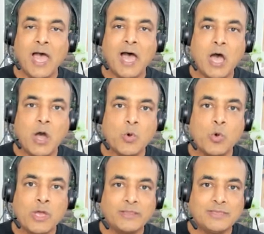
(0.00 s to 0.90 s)

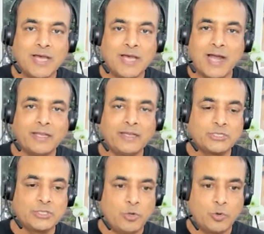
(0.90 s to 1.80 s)
how the
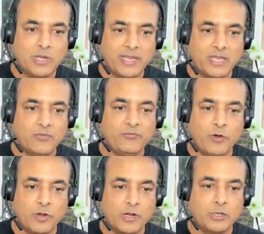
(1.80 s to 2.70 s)
architecture look like
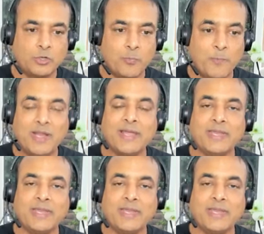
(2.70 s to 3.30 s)
for to build